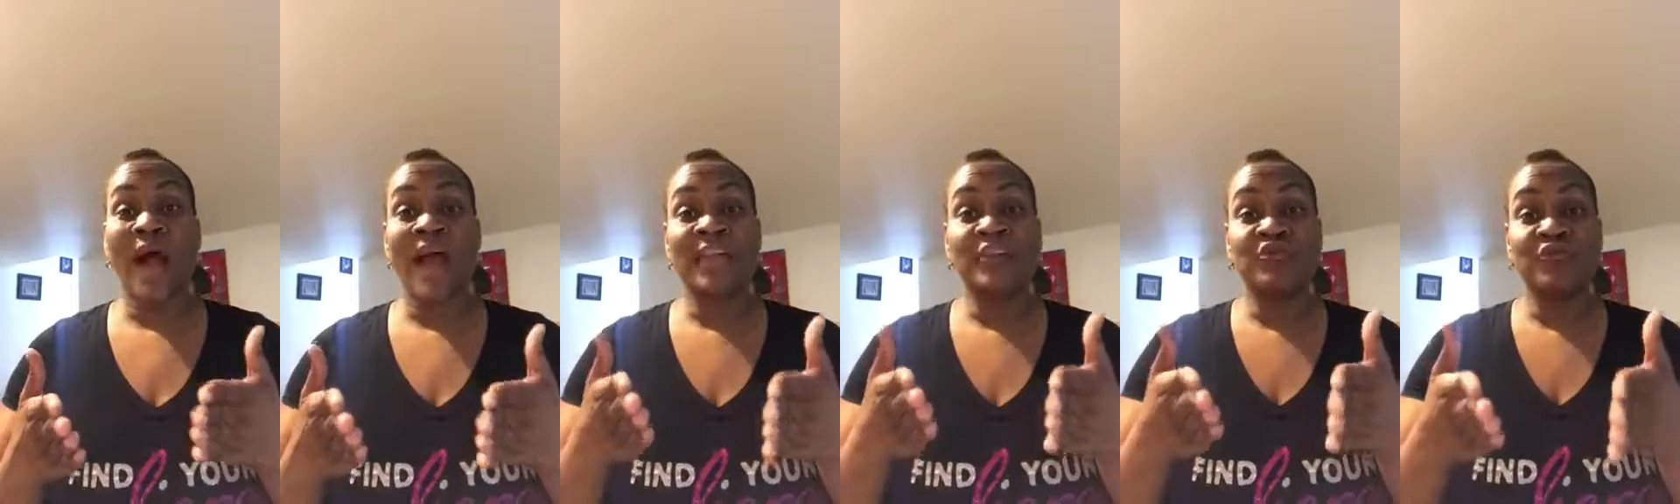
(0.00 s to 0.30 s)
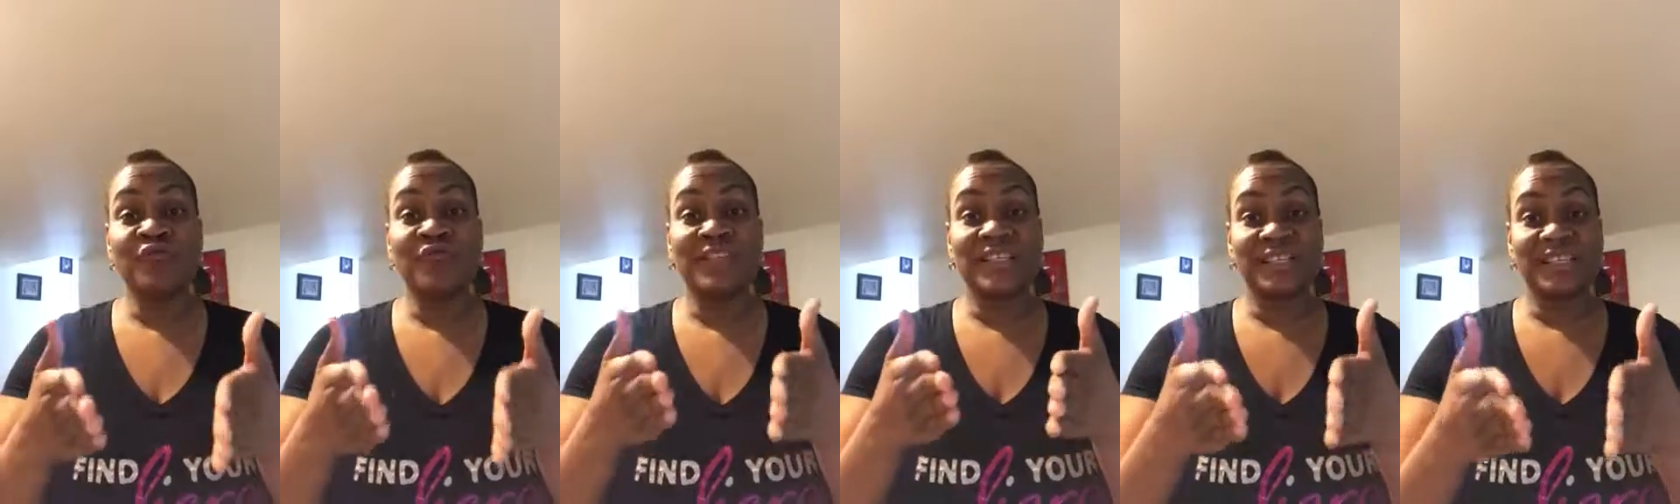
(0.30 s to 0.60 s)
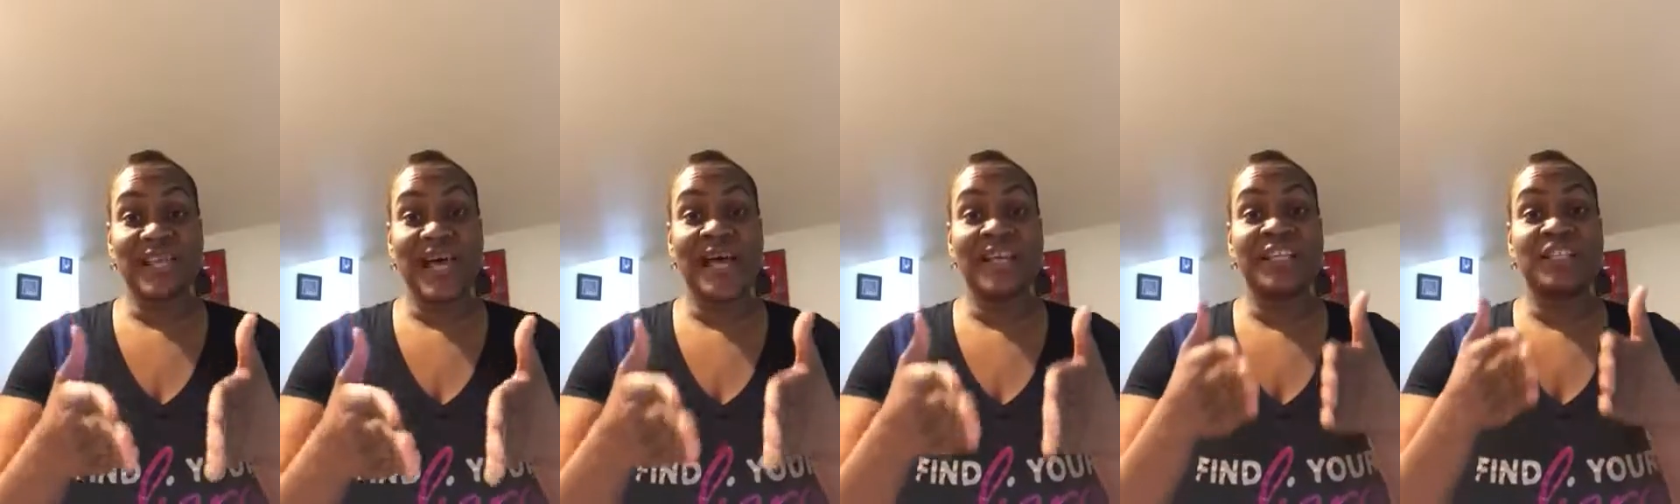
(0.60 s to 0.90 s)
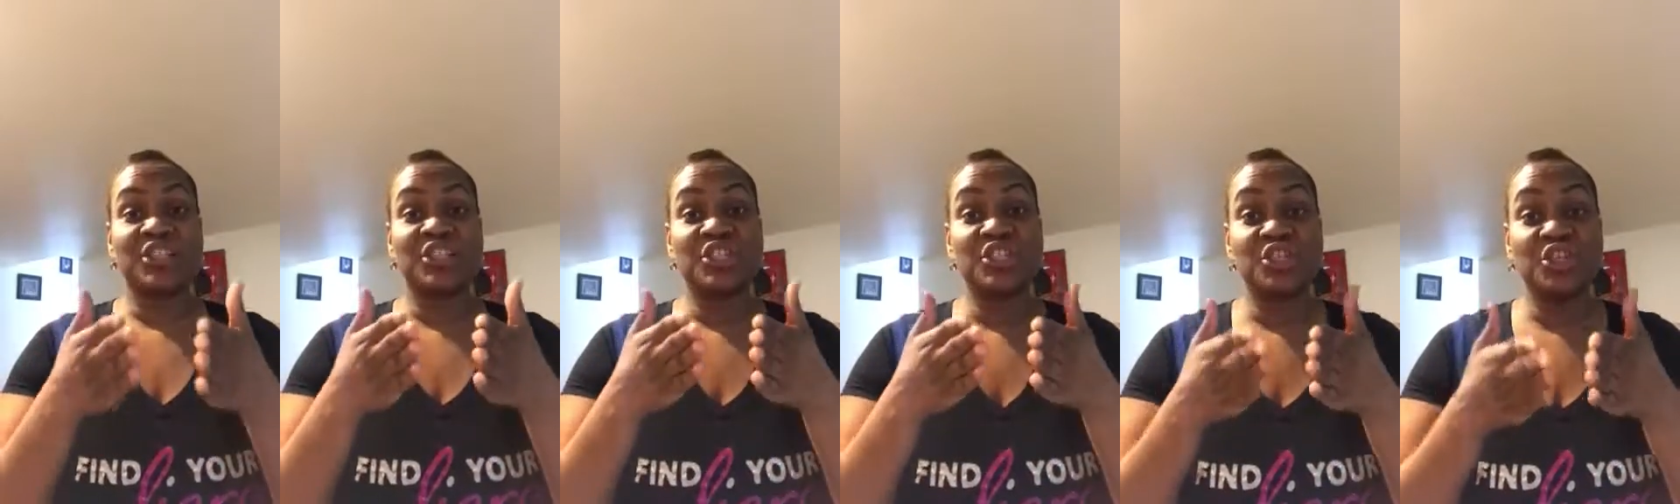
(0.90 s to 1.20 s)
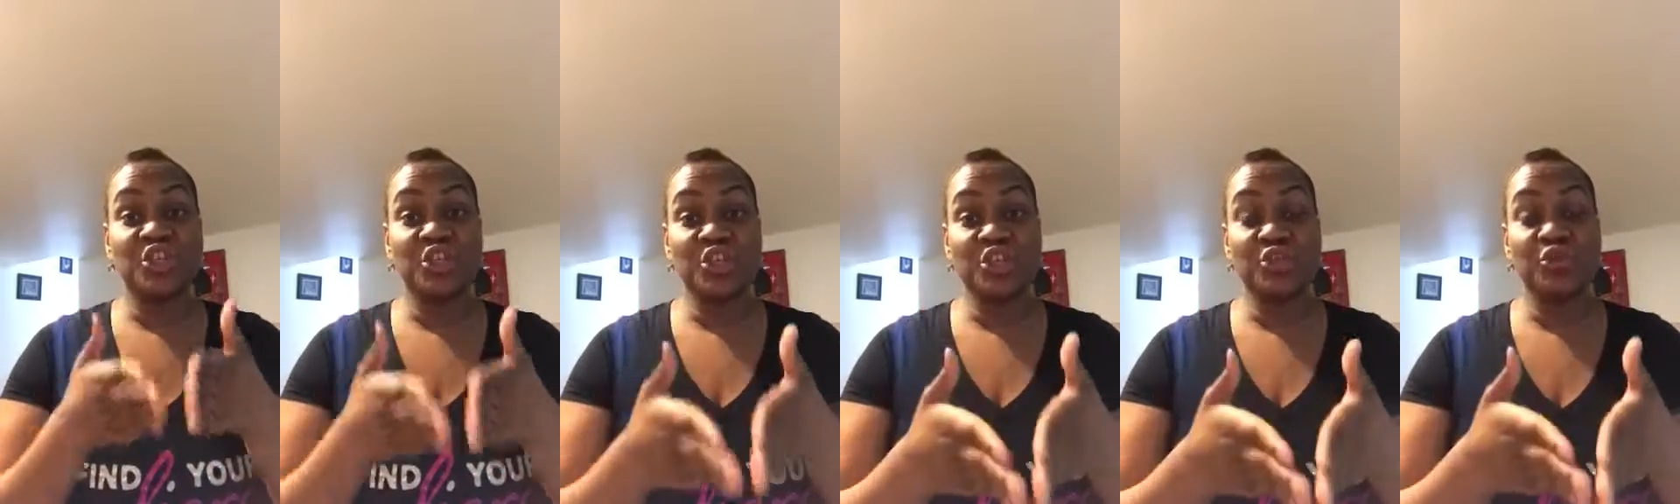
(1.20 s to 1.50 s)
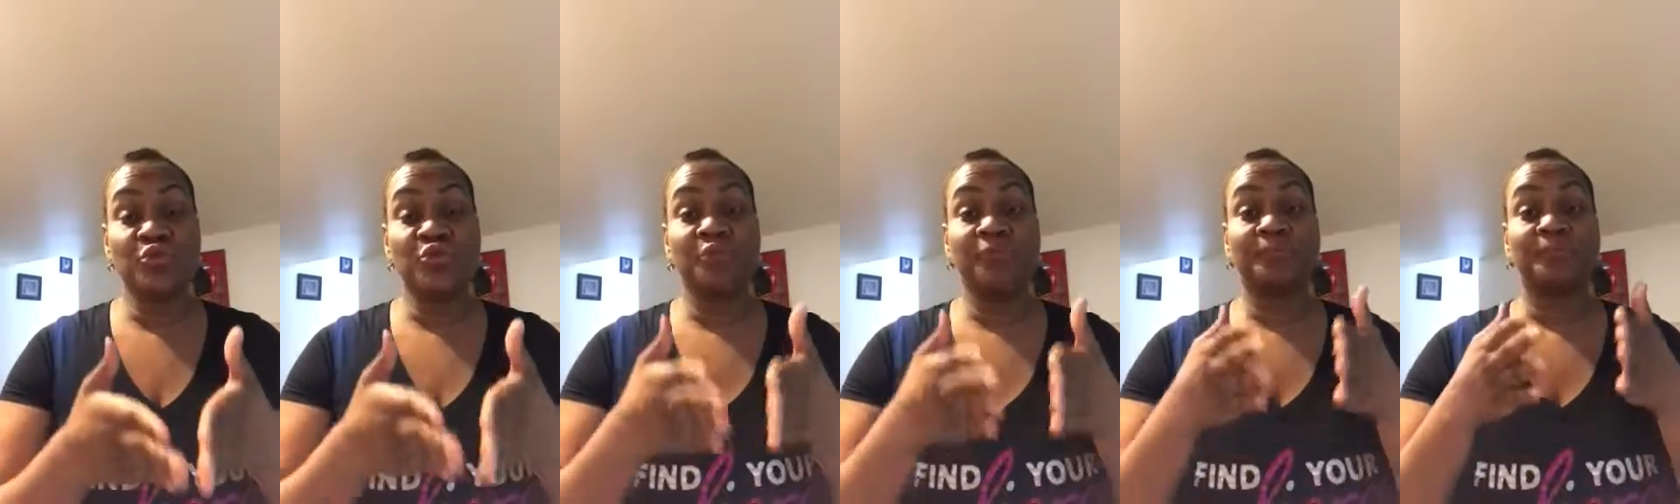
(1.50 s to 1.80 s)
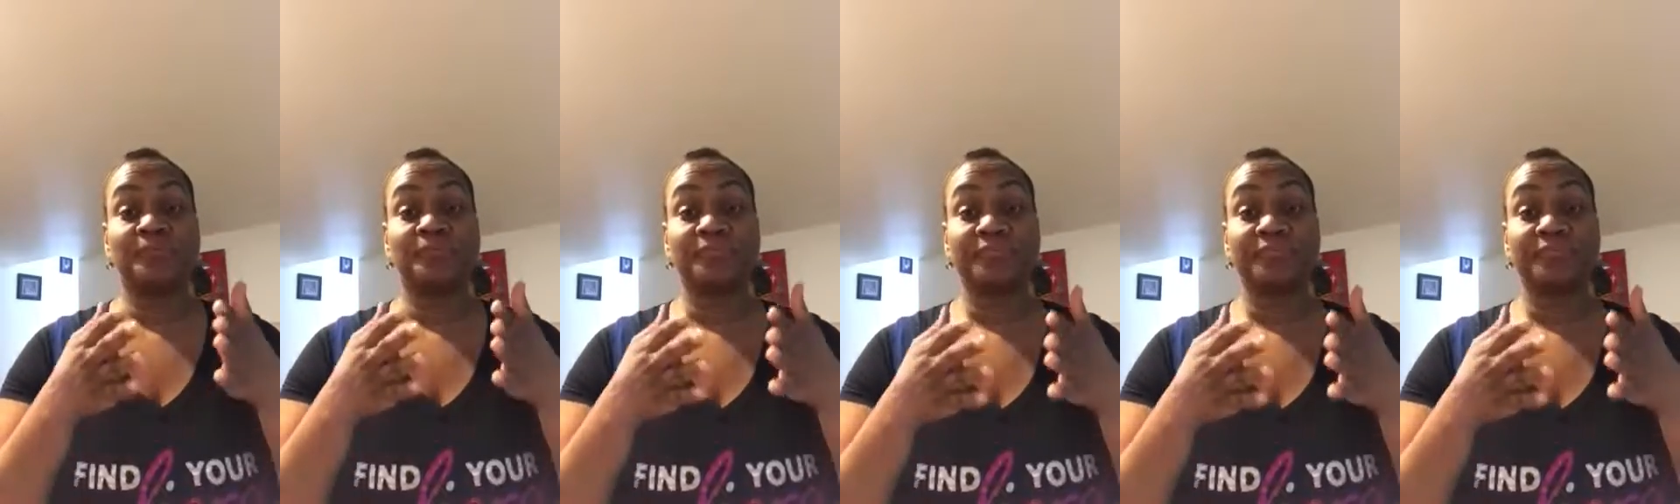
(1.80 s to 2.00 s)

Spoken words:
you've decided to do